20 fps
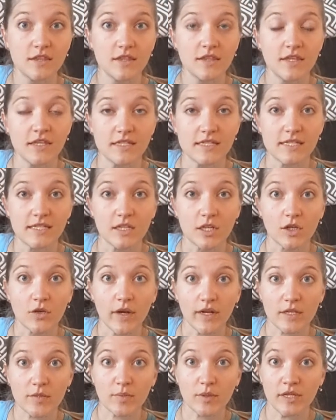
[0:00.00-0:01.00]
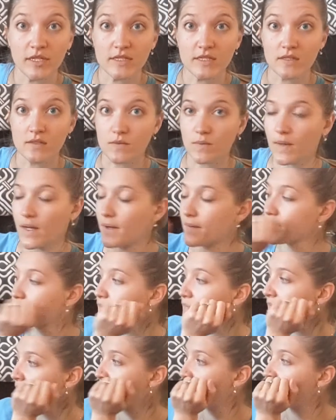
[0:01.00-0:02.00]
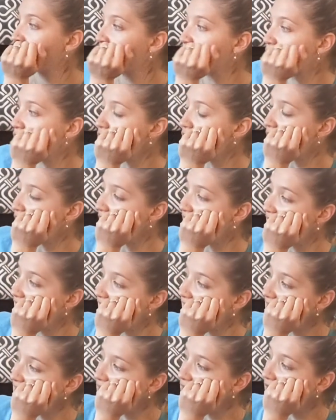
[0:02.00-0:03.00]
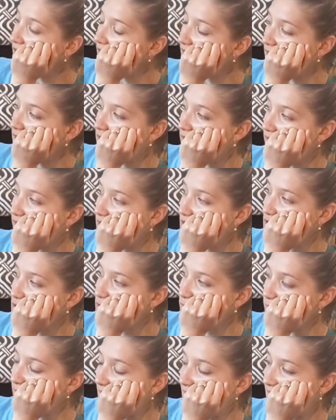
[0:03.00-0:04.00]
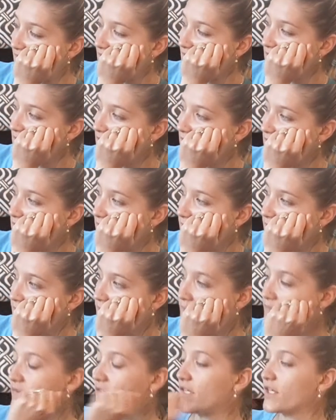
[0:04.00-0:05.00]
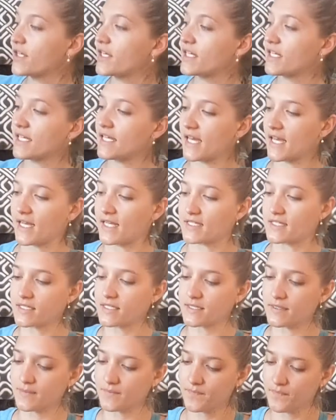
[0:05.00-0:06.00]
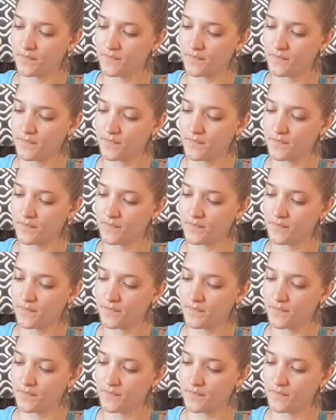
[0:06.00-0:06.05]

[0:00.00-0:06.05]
it's in the correct place as well. So they're going to guess